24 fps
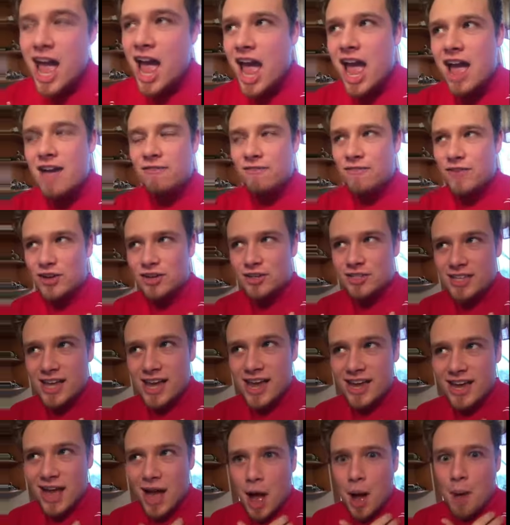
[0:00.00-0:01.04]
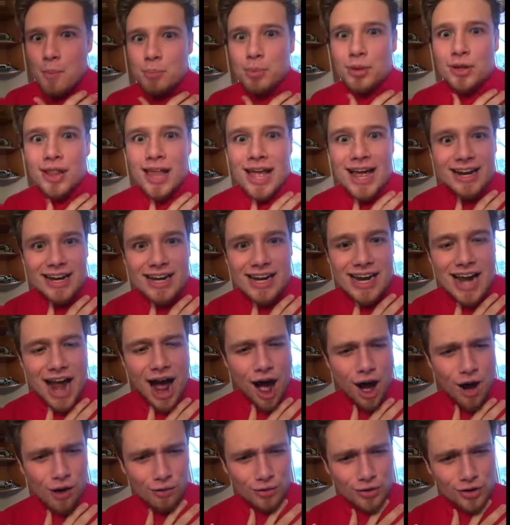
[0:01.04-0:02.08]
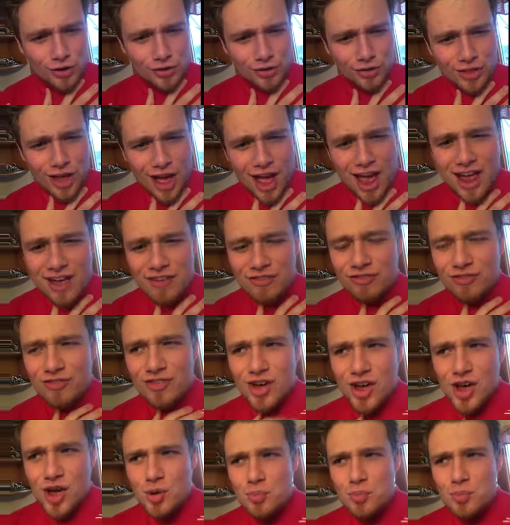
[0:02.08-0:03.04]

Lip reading: It feels like planning out your life